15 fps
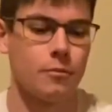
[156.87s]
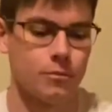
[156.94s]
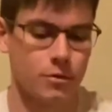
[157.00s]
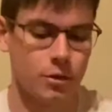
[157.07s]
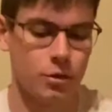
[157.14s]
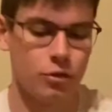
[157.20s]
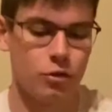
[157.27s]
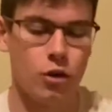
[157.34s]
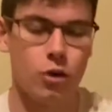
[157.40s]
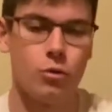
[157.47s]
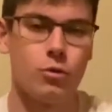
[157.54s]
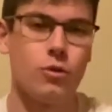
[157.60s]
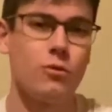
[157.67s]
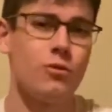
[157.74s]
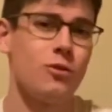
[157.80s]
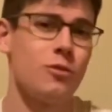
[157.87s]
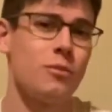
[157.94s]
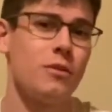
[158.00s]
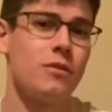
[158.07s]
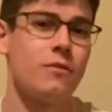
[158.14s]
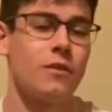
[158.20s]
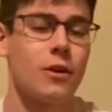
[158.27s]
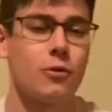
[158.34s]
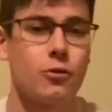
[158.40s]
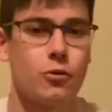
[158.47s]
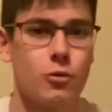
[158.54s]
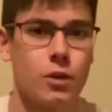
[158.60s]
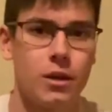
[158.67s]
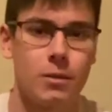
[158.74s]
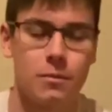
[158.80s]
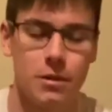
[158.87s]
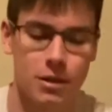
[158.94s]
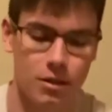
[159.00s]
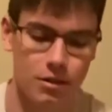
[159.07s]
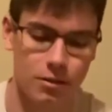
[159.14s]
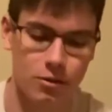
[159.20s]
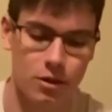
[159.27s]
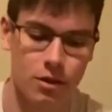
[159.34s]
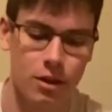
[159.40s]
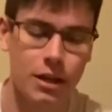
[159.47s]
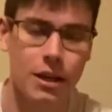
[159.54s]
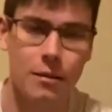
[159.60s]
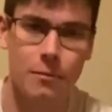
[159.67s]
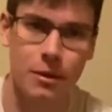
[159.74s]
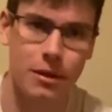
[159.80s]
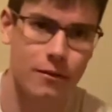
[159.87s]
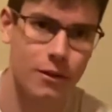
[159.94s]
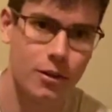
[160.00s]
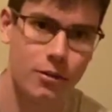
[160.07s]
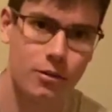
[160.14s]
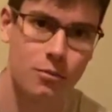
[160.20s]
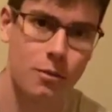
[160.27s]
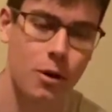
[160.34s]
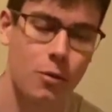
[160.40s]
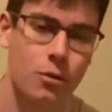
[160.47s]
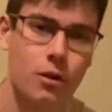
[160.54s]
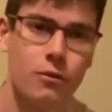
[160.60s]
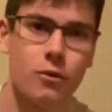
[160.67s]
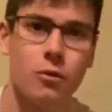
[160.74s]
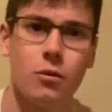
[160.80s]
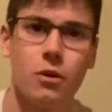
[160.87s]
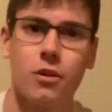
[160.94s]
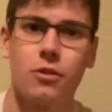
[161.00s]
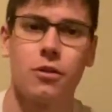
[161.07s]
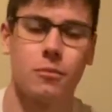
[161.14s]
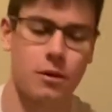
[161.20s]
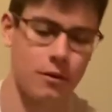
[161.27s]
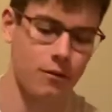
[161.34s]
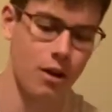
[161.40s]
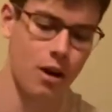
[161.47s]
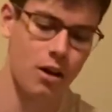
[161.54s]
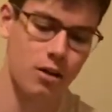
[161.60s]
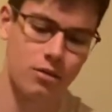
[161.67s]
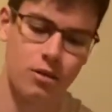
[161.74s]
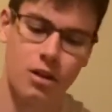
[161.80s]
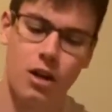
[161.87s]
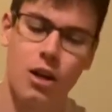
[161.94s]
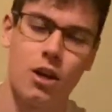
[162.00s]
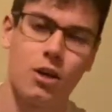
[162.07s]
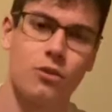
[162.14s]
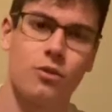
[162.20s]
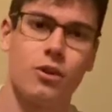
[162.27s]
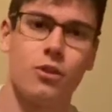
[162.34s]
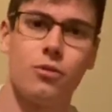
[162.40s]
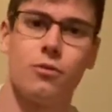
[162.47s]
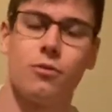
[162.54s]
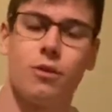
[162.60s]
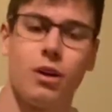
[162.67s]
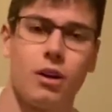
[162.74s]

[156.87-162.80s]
So YouTube is very great because you can, again, make videos about whatever you want. You can make vlogs, you can do